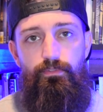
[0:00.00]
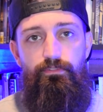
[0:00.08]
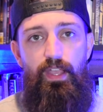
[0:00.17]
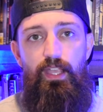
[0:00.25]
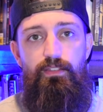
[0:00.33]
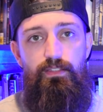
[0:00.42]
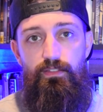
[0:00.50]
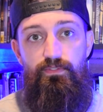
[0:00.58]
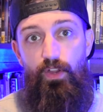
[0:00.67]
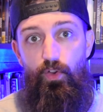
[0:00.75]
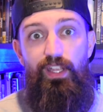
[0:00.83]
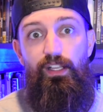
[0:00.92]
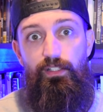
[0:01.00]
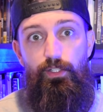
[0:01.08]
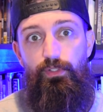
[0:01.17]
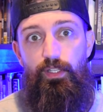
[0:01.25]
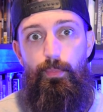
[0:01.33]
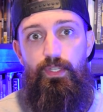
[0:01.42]
face is very
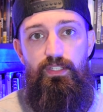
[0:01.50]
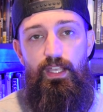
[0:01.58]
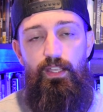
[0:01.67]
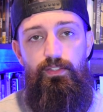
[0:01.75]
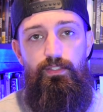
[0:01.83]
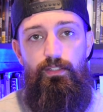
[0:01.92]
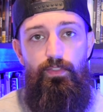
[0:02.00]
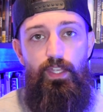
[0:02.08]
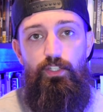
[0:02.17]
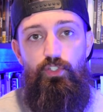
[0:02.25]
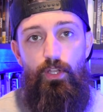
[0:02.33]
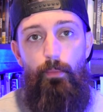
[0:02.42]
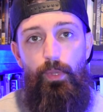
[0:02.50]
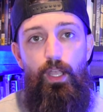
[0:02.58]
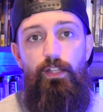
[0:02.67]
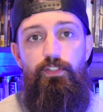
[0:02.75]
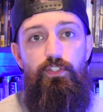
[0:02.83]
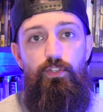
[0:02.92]
clearly possessed, and then it jump
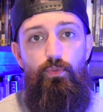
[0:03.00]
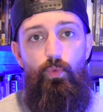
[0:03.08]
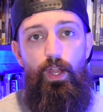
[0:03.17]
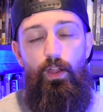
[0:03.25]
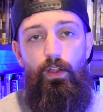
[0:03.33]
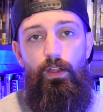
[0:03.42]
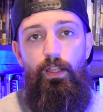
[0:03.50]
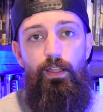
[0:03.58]
cuts to where